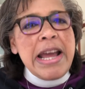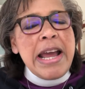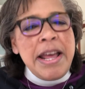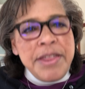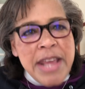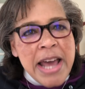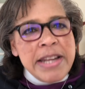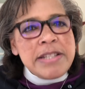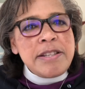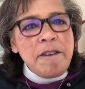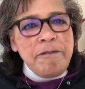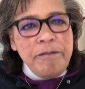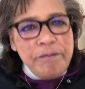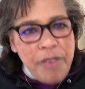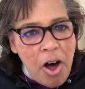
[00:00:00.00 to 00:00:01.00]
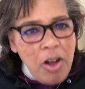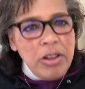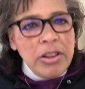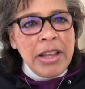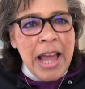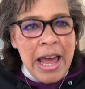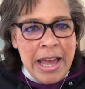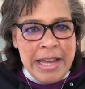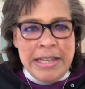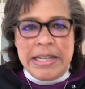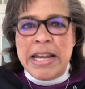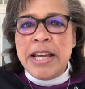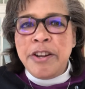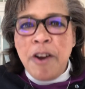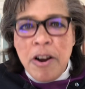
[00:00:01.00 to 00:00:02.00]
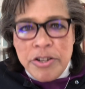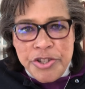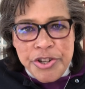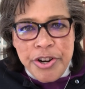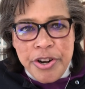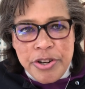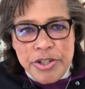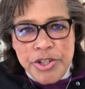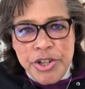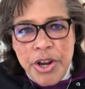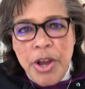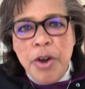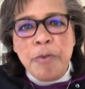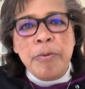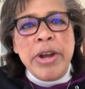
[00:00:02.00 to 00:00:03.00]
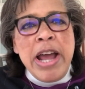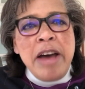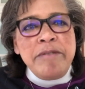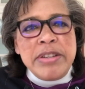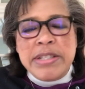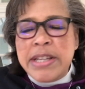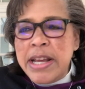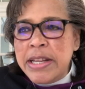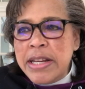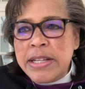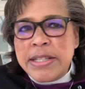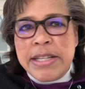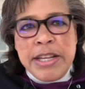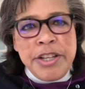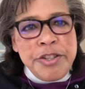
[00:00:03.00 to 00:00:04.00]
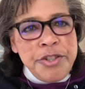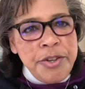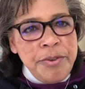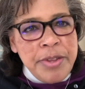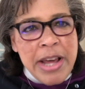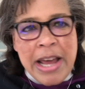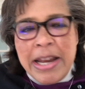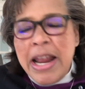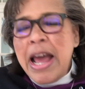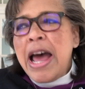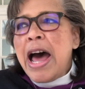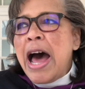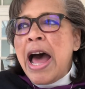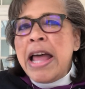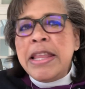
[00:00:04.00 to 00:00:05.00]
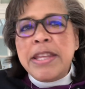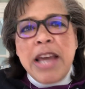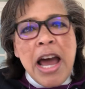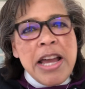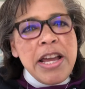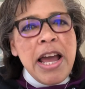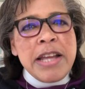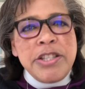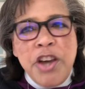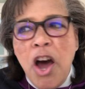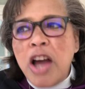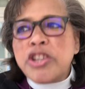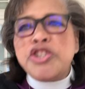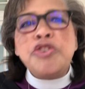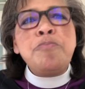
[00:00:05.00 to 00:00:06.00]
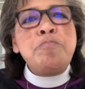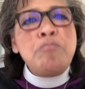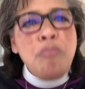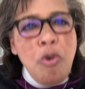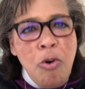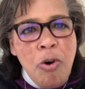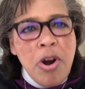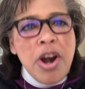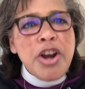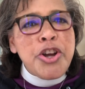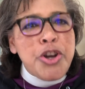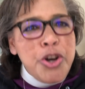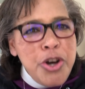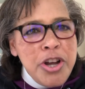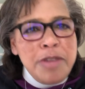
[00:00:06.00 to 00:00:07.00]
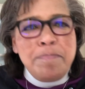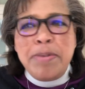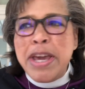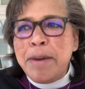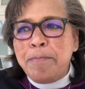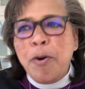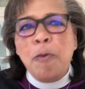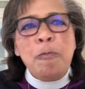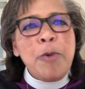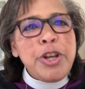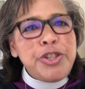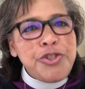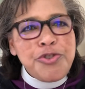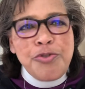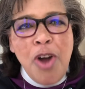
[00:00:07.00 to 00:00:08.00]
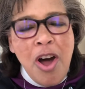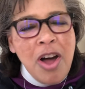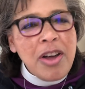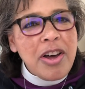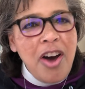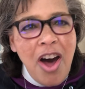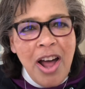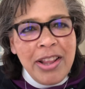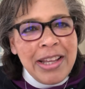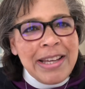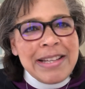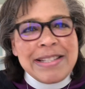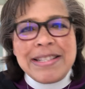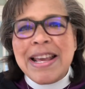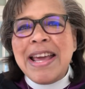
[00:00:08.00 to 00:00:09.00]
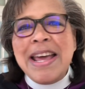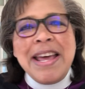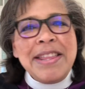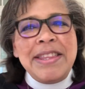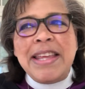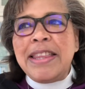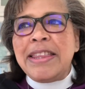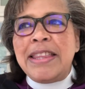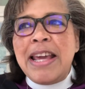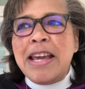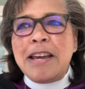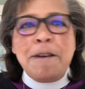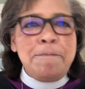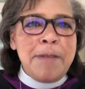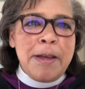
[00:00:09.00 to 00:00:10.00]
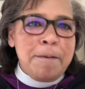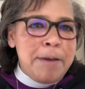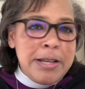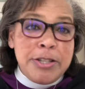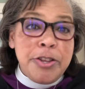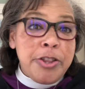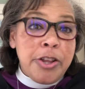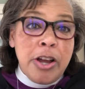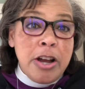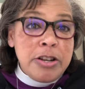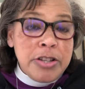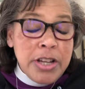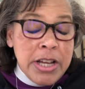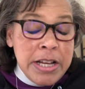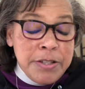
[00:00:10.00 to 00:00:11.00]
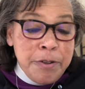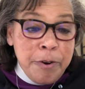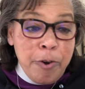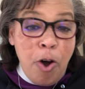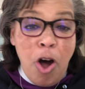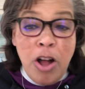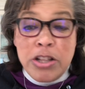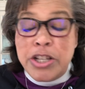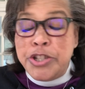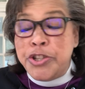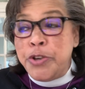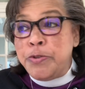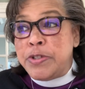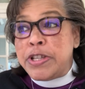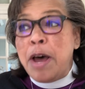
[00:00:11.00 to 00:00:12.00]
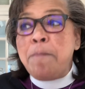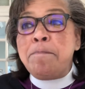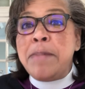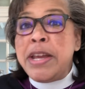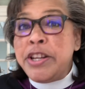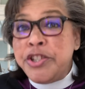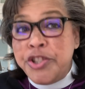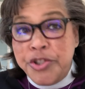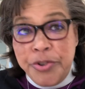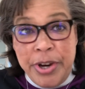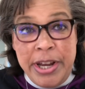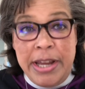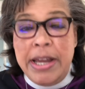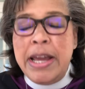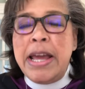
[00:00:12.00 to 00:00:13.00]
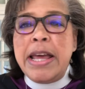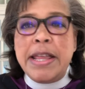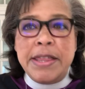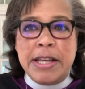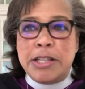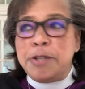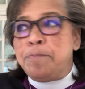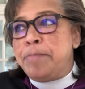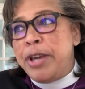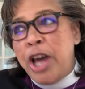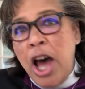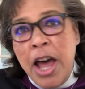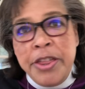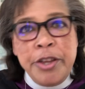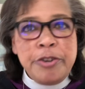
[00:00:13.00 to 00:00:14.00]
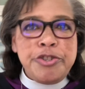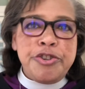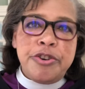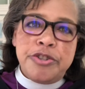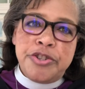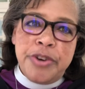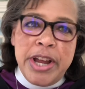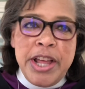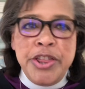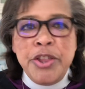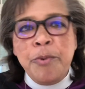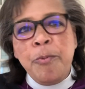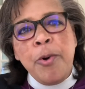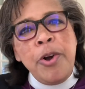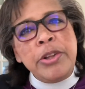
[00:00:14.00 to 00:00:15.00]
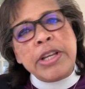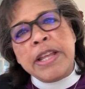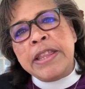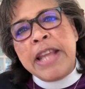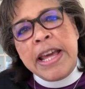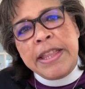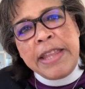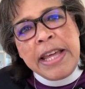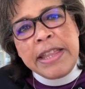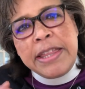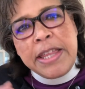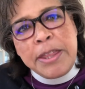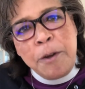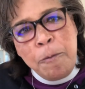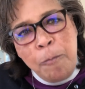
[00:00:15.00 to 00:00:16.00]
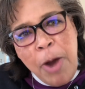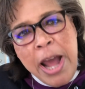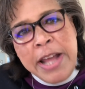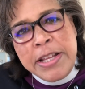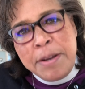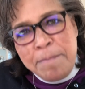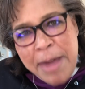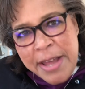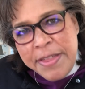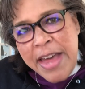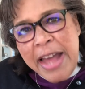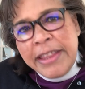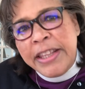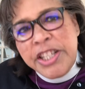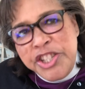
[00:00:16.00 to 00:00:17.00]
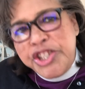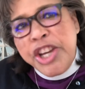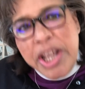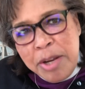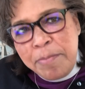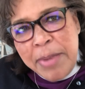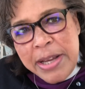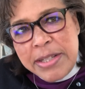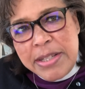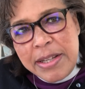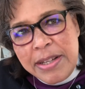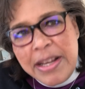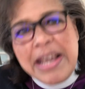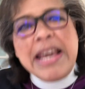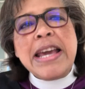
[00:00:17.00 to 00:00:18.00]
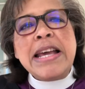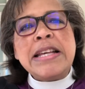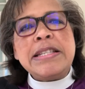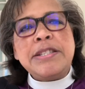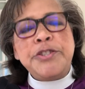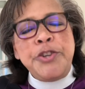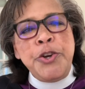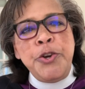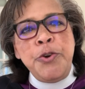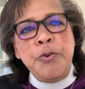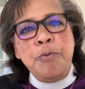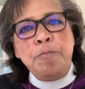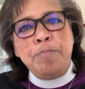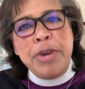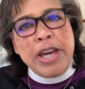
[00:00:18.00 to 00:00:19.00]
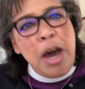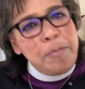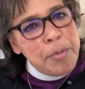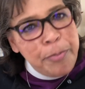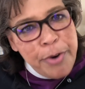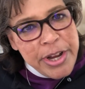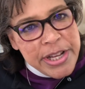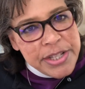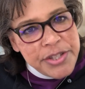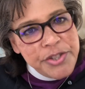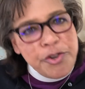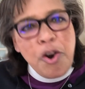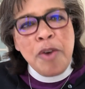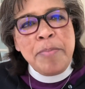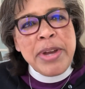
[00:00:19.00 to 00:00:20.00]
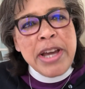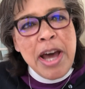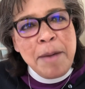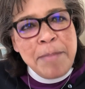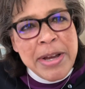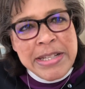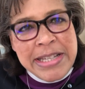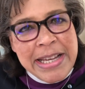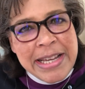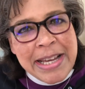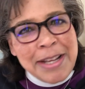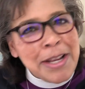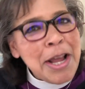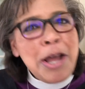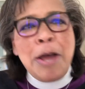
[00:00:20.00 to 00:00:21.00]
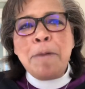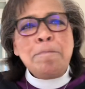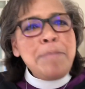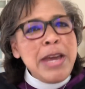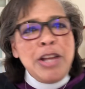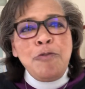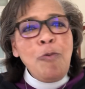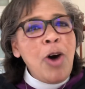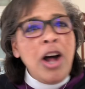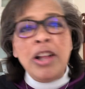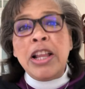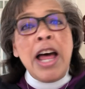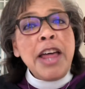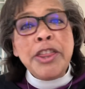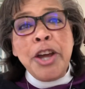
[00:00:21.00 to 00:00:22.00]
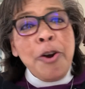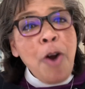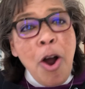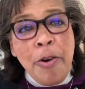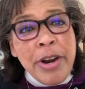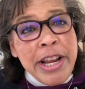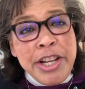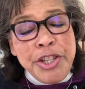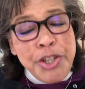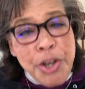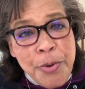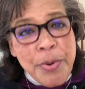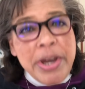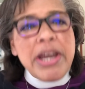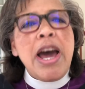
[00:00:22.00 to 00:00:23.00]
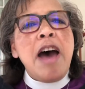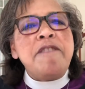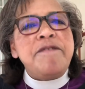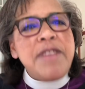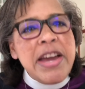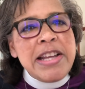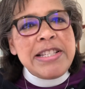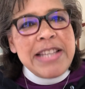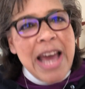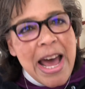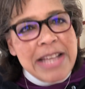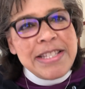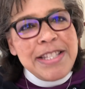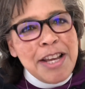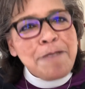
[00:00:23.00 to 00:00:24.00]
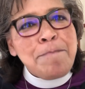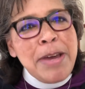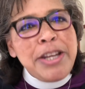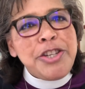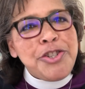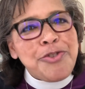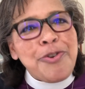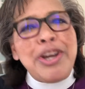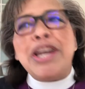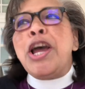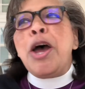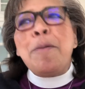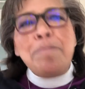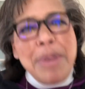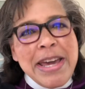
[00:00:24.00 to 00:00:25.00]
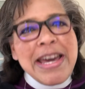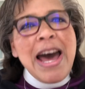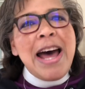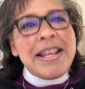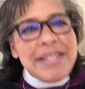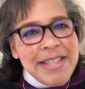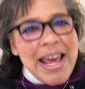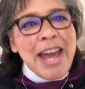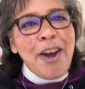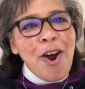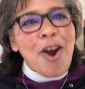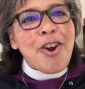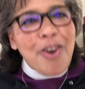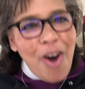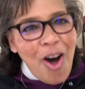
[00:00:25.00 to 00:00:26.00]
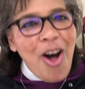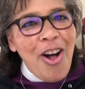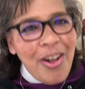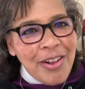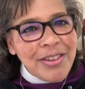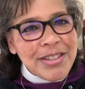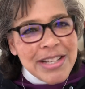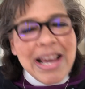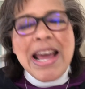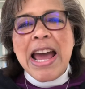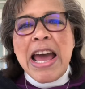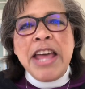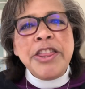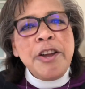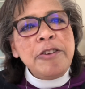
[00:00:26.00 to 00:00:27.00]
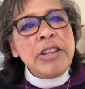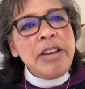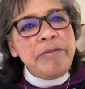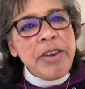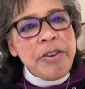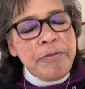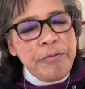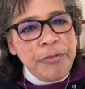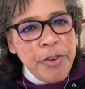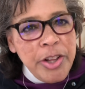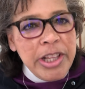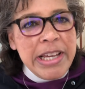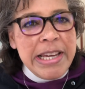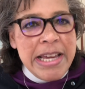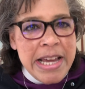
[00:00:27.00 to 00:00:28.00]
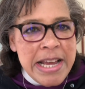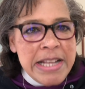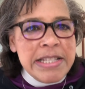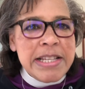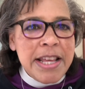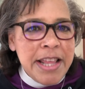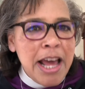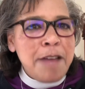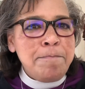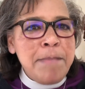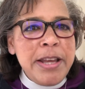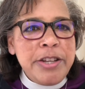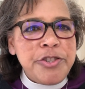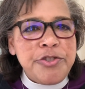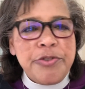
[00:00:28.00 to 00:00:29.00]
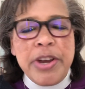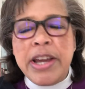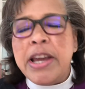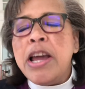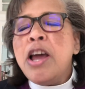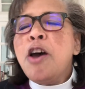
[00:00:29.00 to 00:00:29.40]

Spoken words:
And that is a fault line in our church. We have a tendency to do that. I talk to more good people with strong callings that think that because they're called to do some ministry that's beyond their church or in the world, and they think that the way to make that legitimate is to become a priest or become a deacon. Meanwhile, they're already doing a fantastic ministry because they are called and they're living fully into that ministry.